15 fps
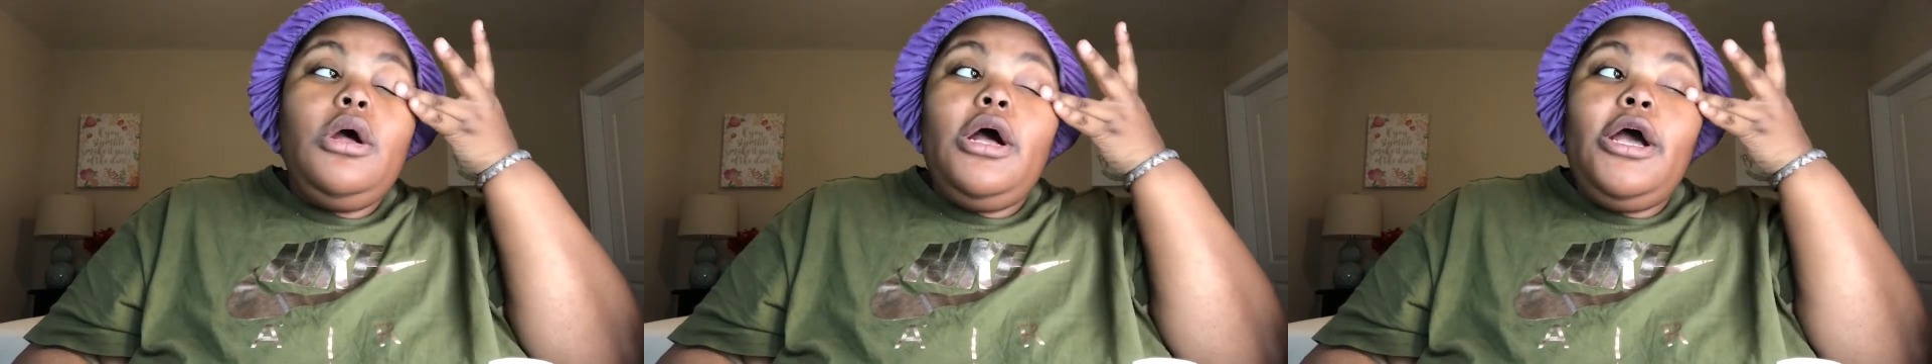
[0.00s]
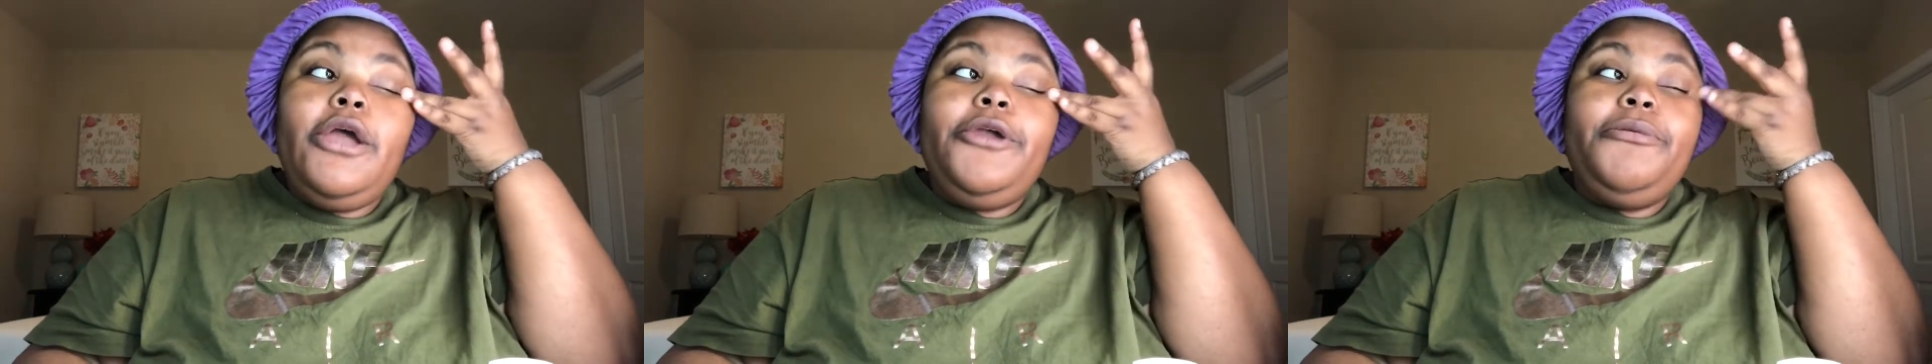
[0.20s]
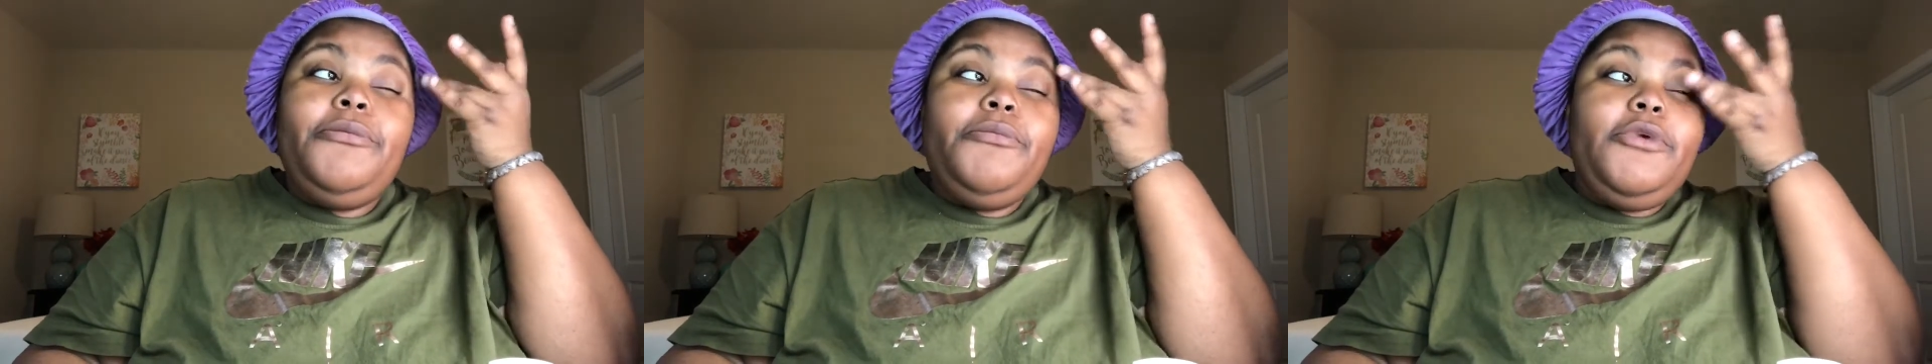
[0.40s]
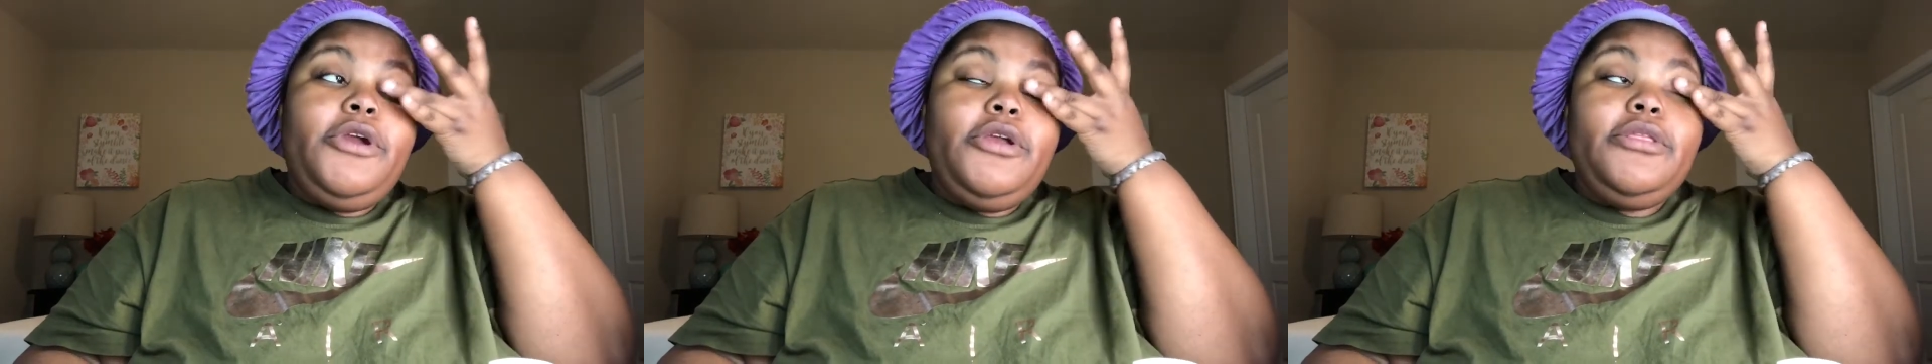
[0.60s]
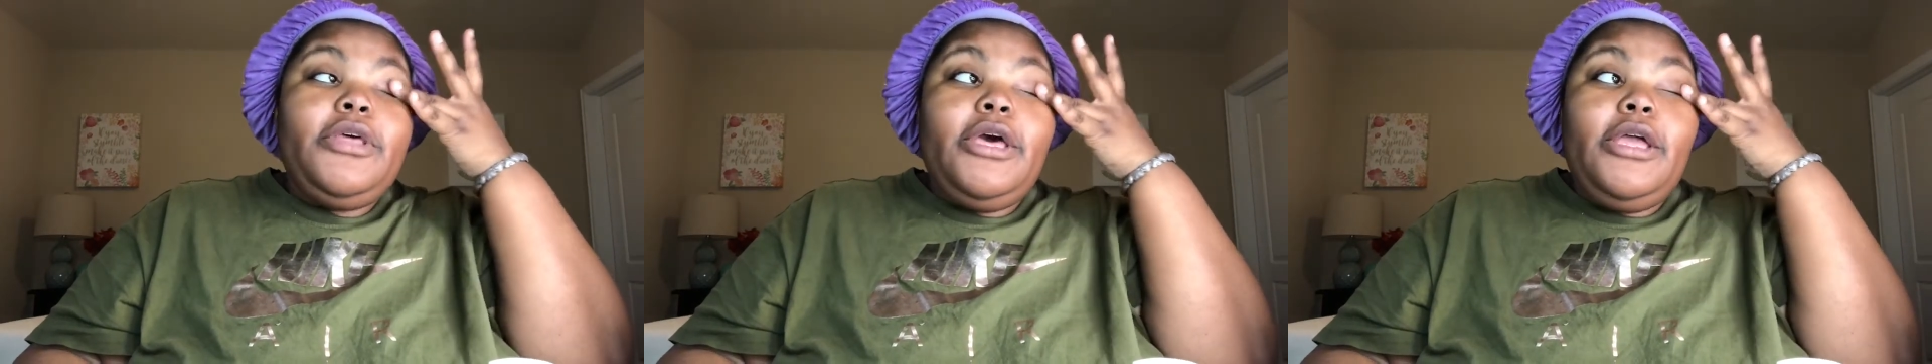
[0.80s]
I
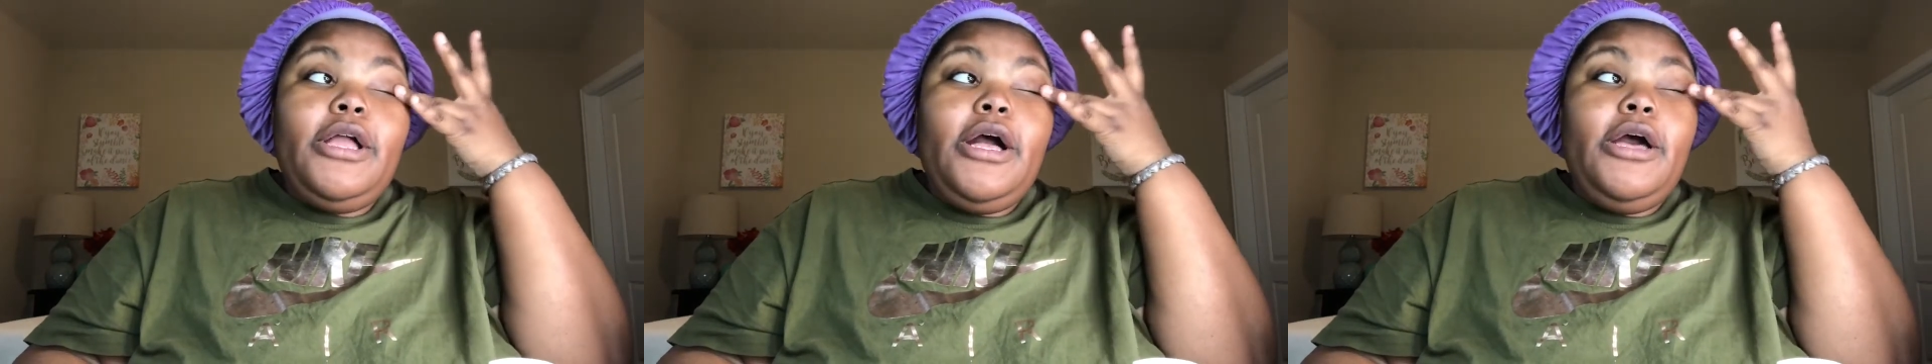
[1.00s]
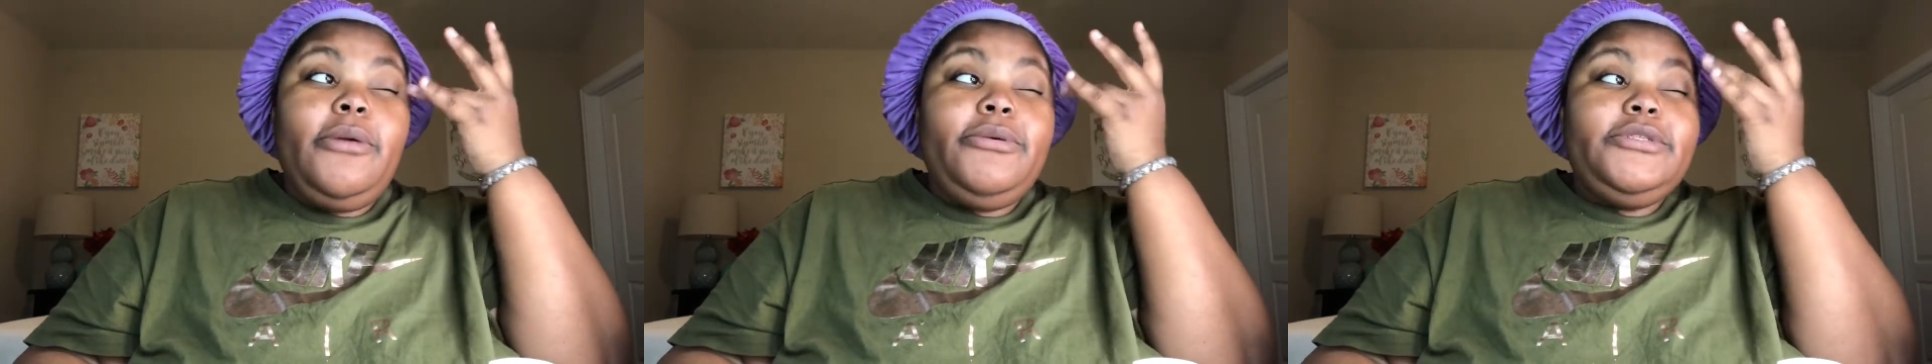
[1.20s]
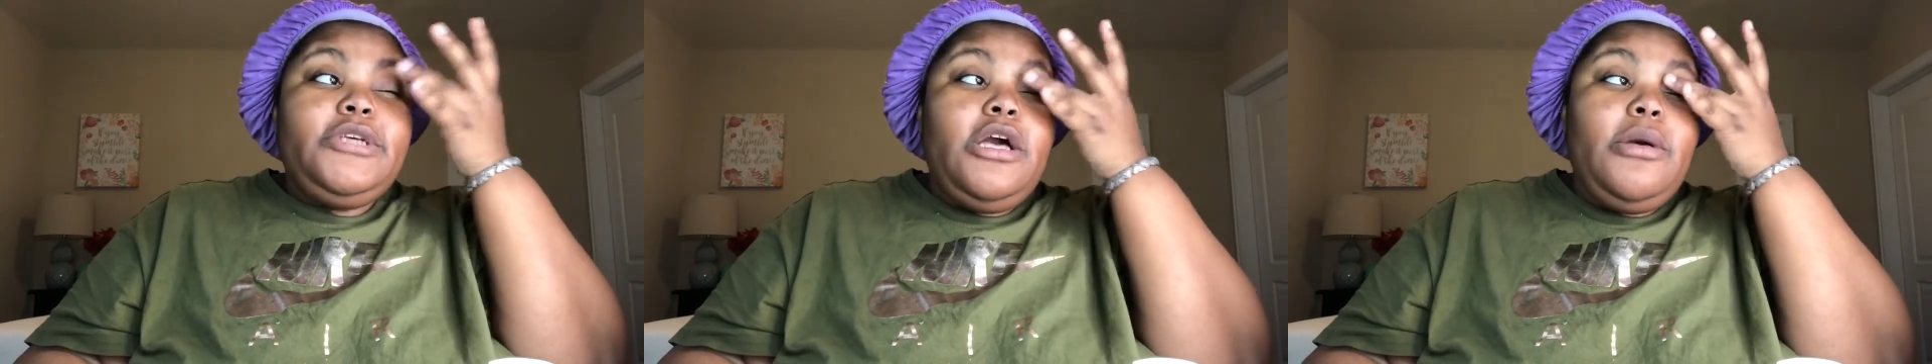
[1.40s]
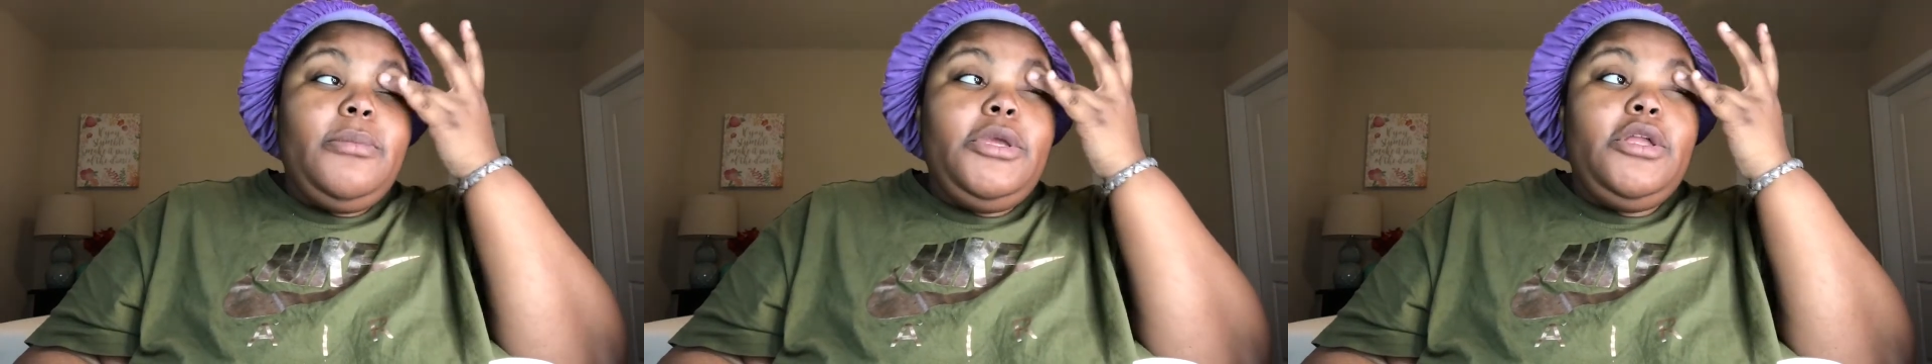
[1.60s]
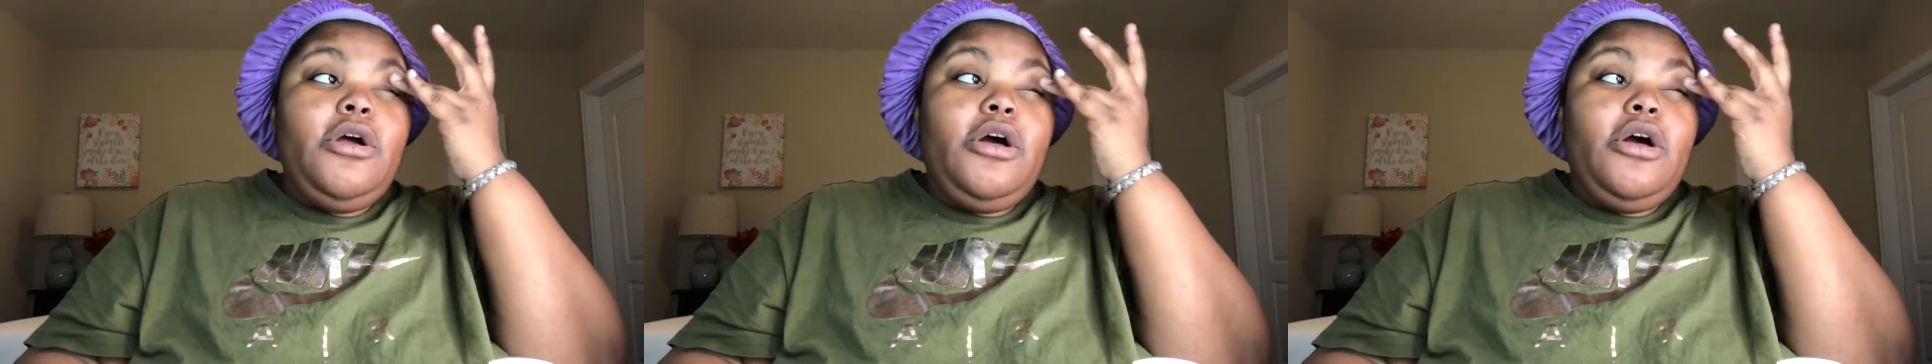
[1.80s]
remember that I was coming